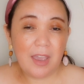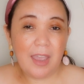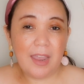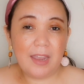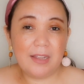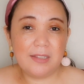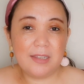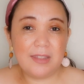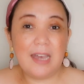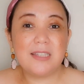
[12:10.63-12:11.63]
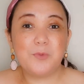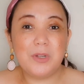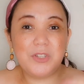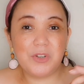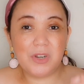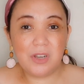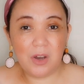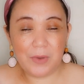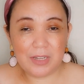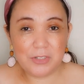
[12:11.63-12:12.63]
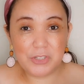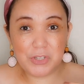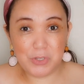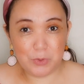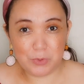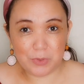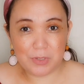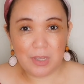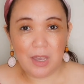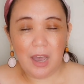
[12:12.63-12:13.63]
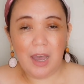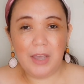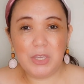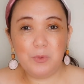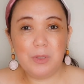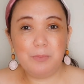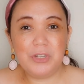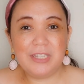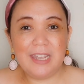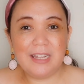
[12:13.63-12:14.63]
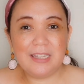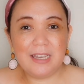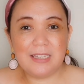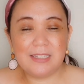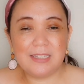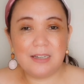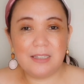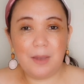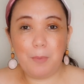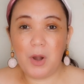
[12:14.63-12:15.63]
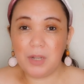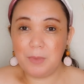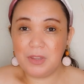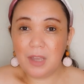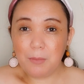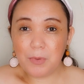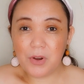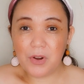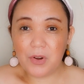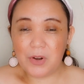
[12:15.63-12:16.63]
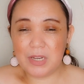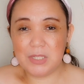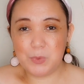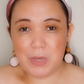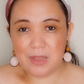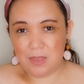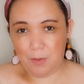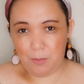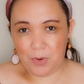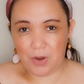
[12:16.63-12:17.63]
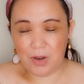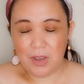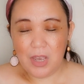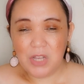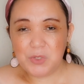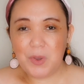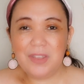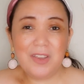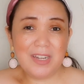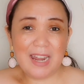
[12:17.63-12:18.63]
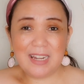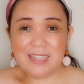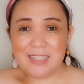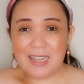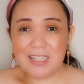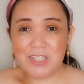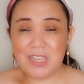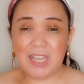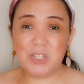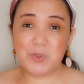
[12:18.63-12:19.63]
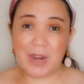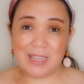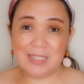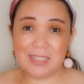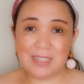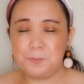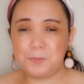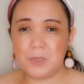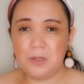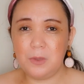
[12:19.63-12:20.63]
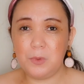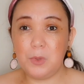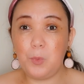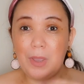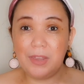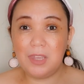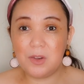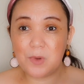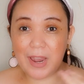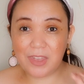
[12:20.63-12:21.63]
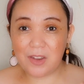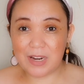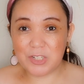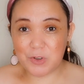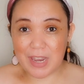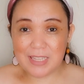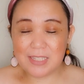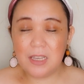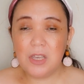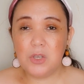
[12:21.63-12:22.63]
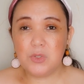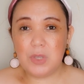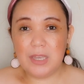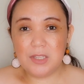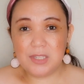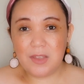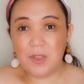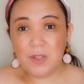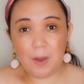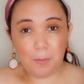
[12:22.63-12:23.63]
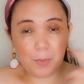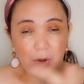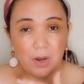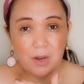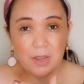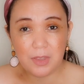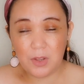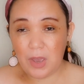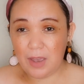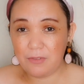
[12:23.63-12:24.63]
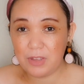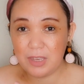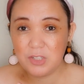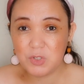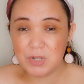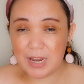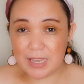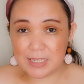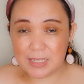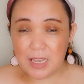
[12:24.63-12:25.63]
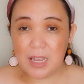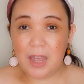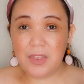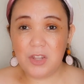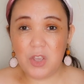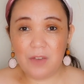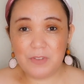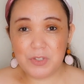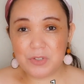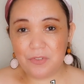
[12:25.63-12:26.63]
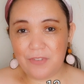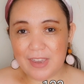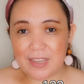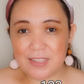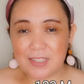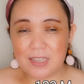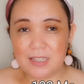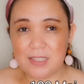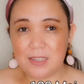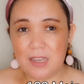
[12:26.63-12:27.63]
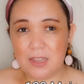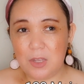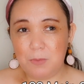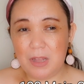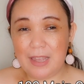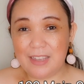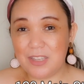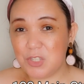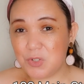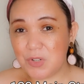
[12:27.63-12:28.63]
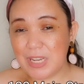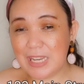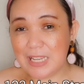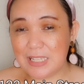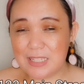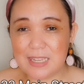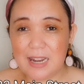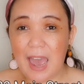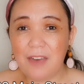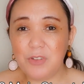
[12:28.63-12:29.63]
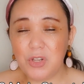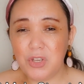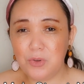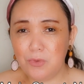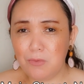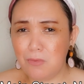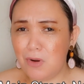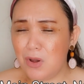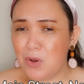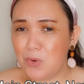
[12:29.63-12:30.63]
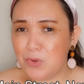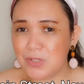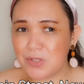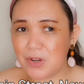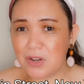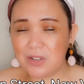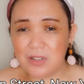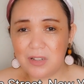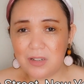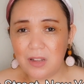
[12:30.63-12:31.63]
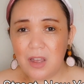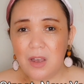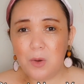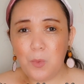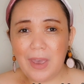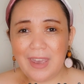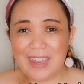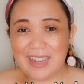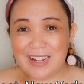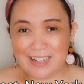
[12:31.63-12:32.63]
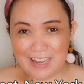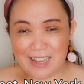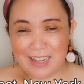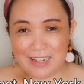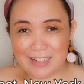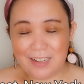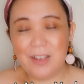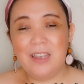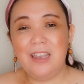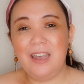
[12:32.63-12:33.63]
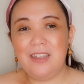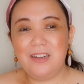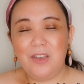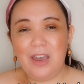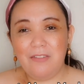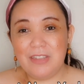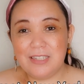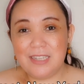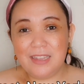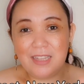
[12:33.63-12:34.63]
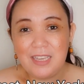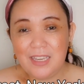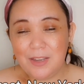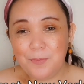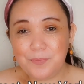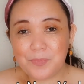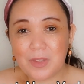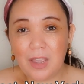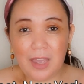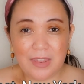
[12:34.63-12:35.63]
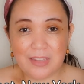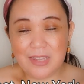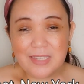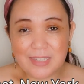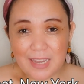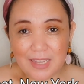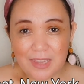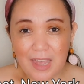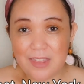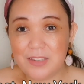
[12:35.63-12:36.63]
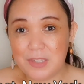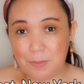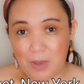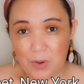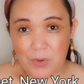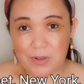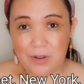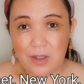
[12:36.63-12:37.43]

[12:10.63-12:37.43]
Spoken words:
and that's what you're going to use. You will put it as an apartment number or a suite number. So in the United States, the address, the way that you write their address, so it's the number, and then you have the address, and then you have the suffix. It can be like the street, it's an avenue, road, circle, way, lane, and then you have the city, and then the state, and the zip code.